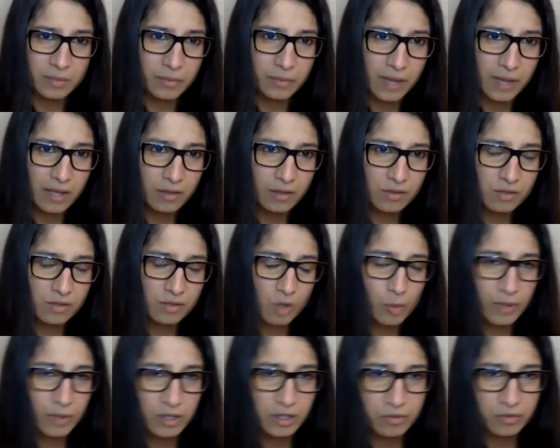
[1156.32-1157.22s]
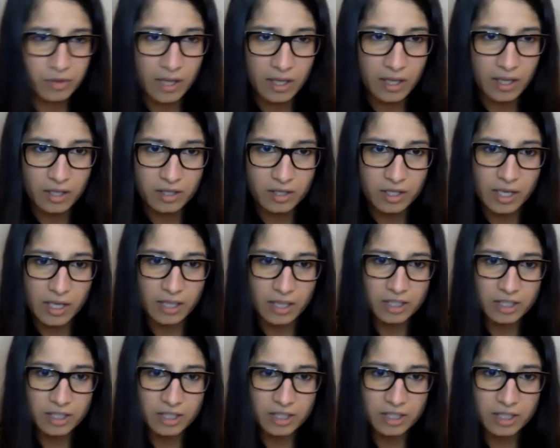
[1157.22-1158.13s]
Thank you so much for that
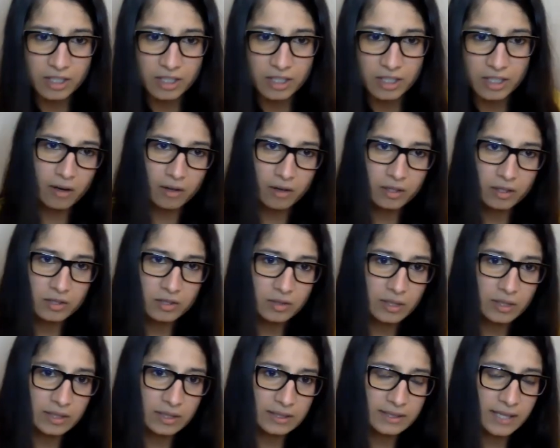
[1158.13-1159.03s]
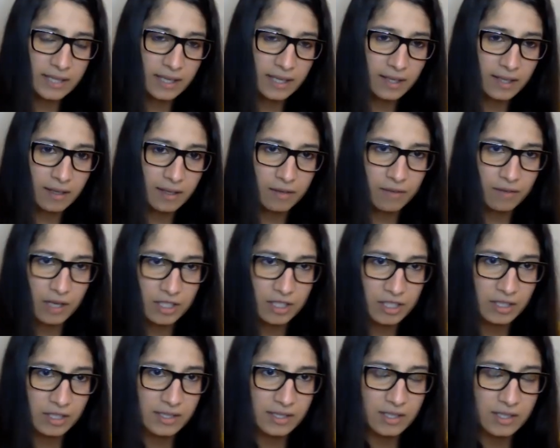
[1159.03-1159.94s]
introduction and background into legal tech and
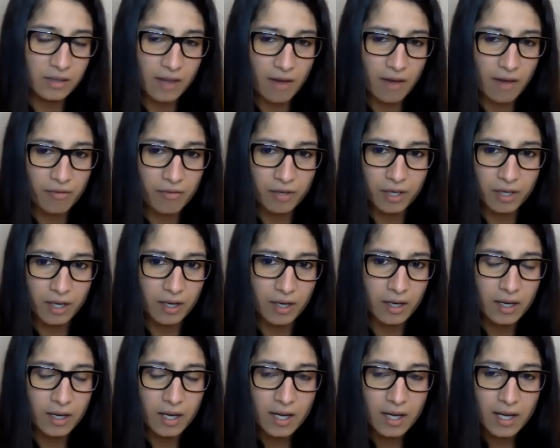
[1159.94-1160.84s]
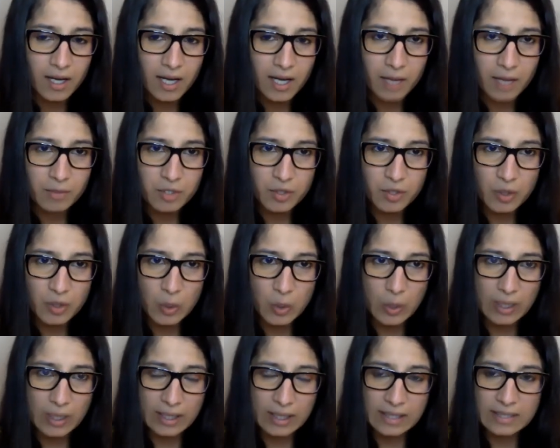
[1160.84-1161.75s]
innovation in South Africa. I'm just going to
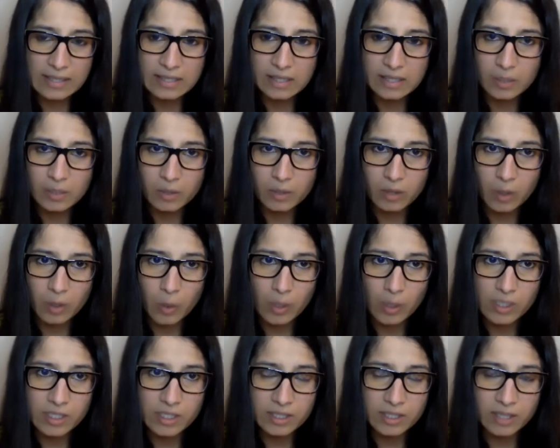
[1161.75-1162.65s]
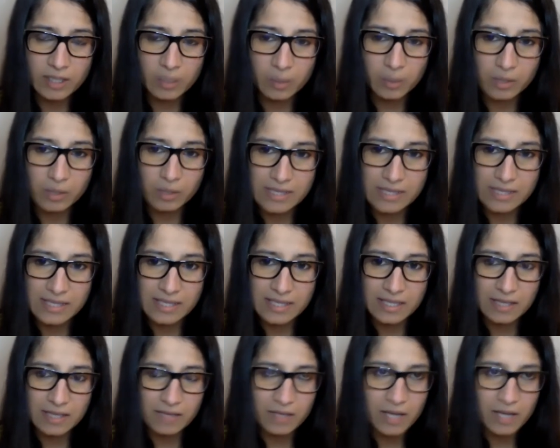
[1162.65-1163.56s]
quickly deal with a question that we
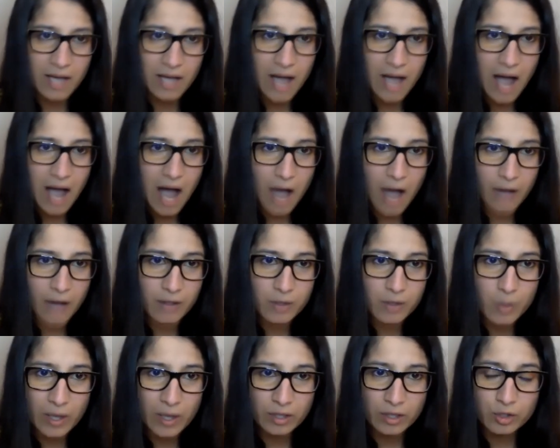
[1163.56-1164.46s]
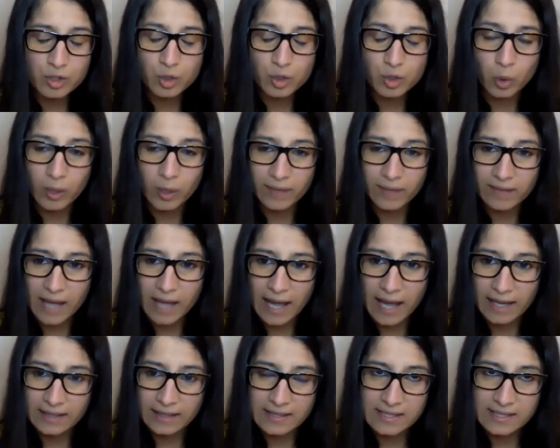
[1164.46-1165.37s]
received. How does one join the
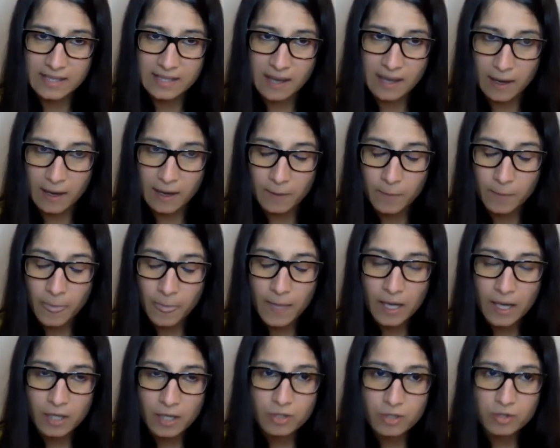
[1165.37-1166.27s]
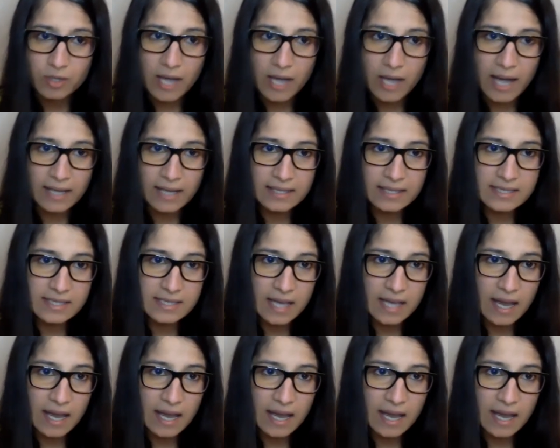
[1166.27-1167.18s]
ILCA? So the
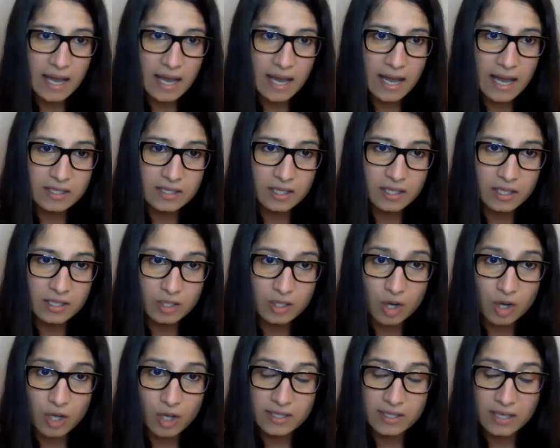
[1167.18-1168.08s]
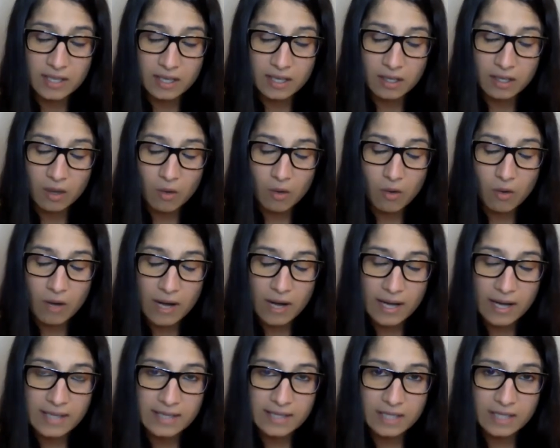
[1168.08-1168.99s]
ILCA is a continental
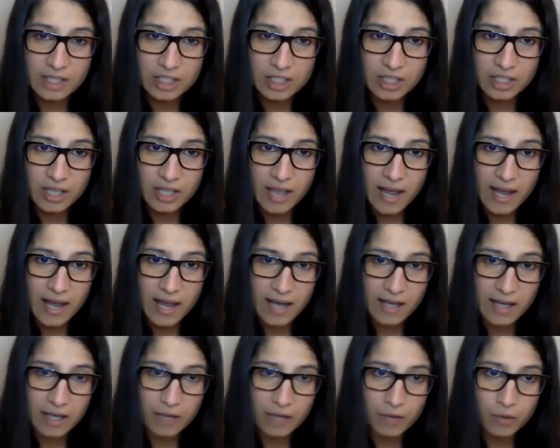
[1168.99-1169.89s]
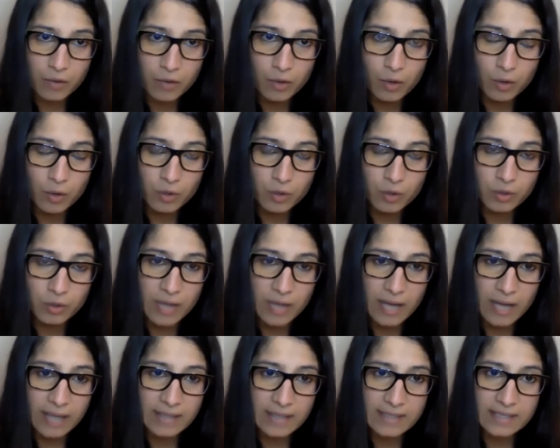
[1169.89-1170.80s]
organization, and if you go to the
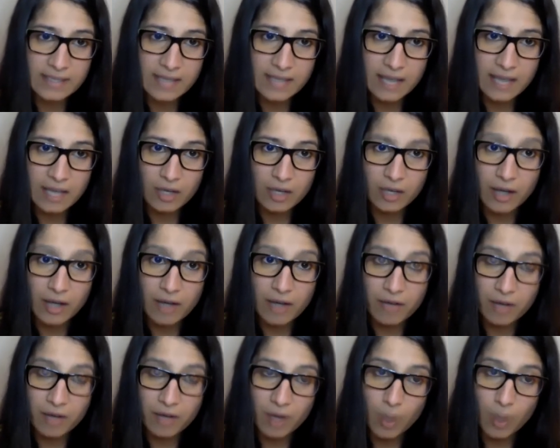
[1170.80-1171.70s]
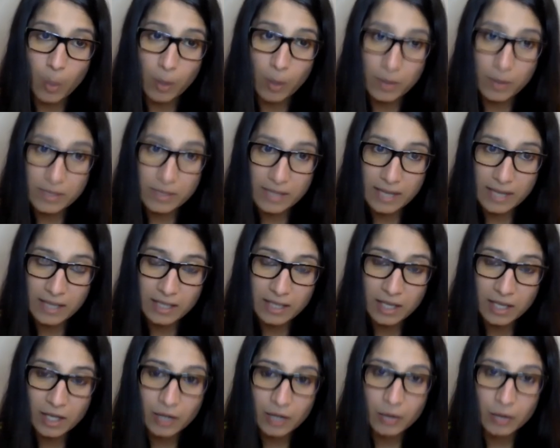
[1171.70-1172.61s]
ilca.africa website,
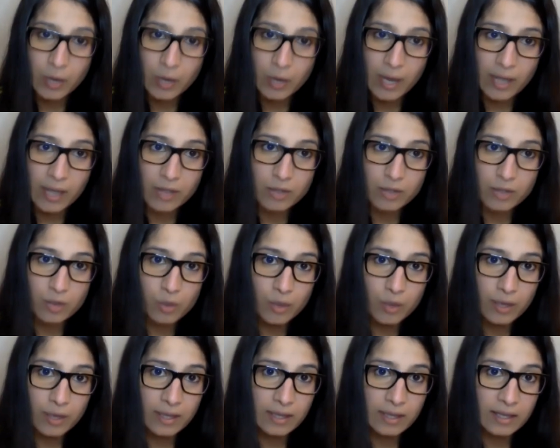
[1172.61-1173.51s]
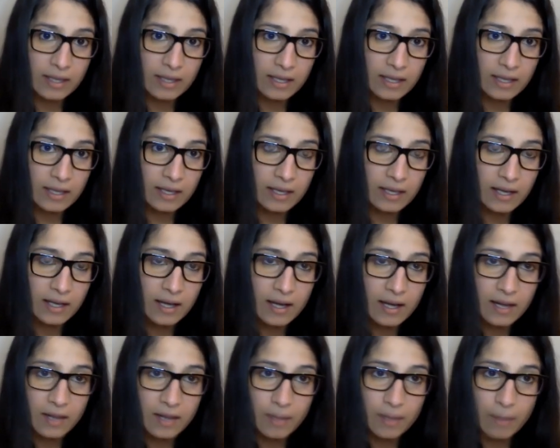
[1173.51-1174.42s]
you can join the
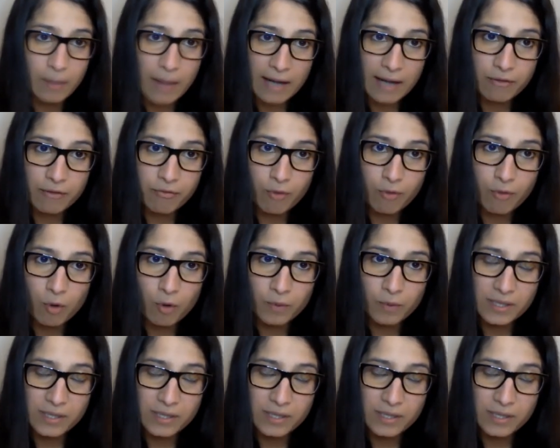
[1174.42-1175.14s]
platform.